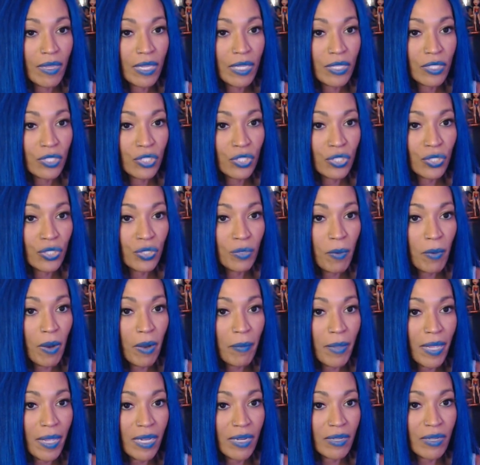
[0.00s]
$2
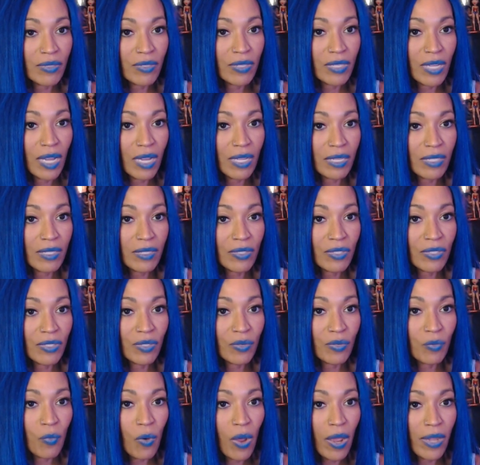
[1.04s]
to
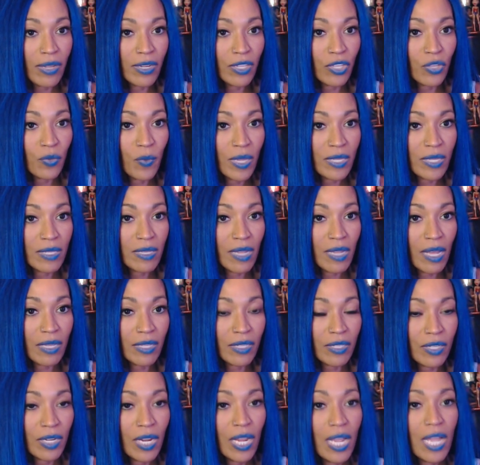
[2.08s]
$1 US.
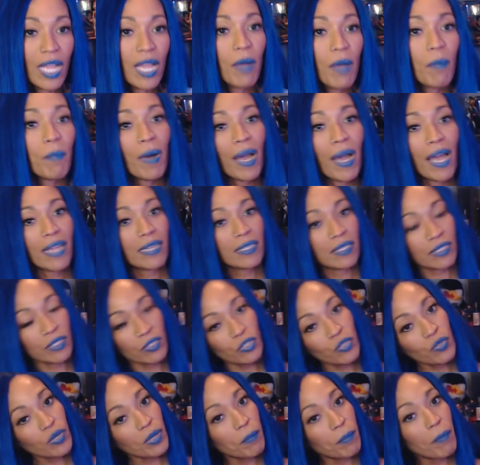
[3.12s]
But
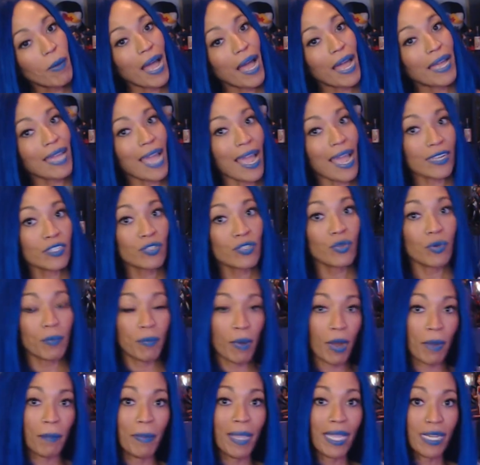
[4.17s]
you can buy actual
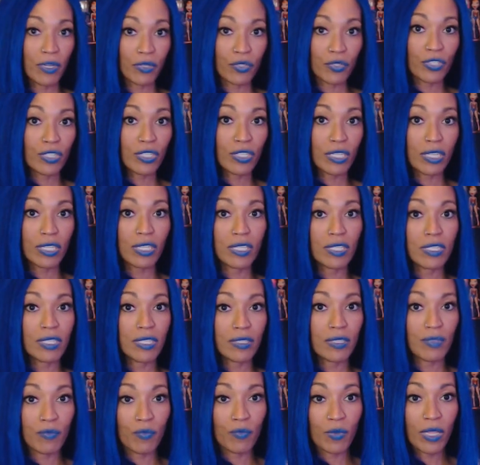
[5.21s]
Barbados
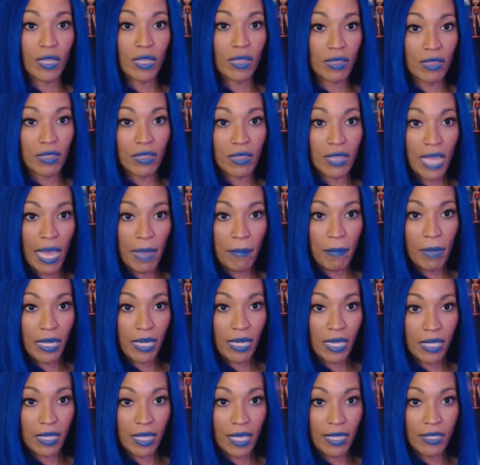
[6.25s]
goods with that
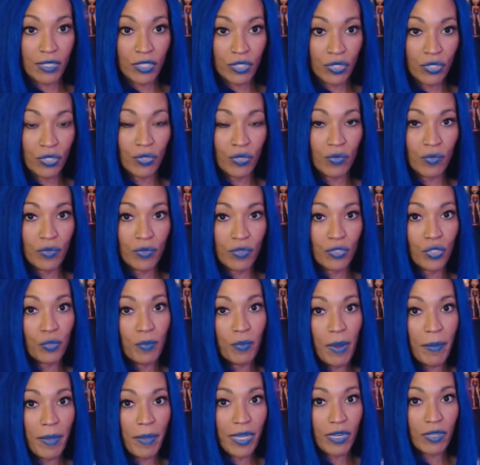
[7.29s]
money. Like two
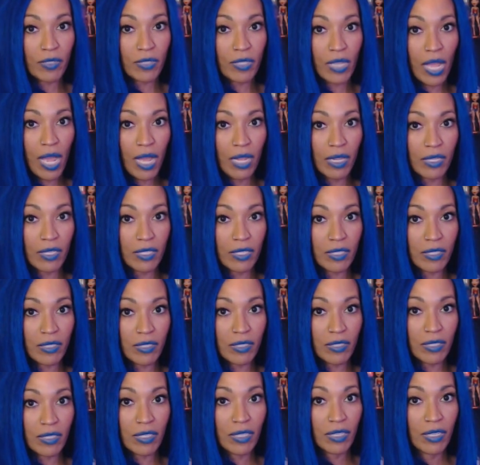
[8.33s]
Barbados
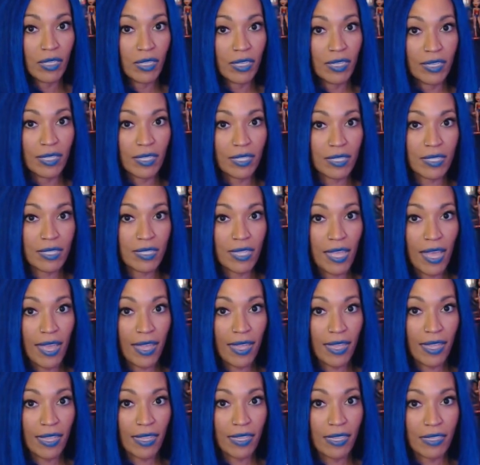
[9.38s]
dollars is
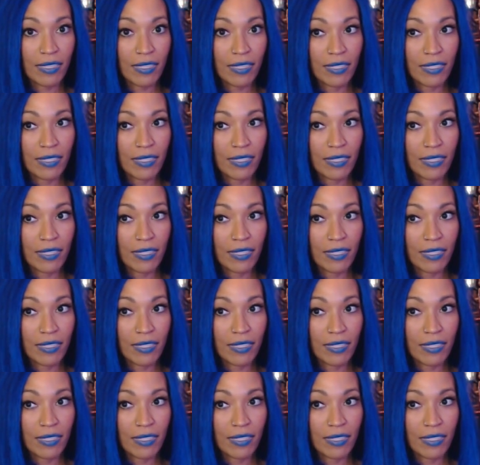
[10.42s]
like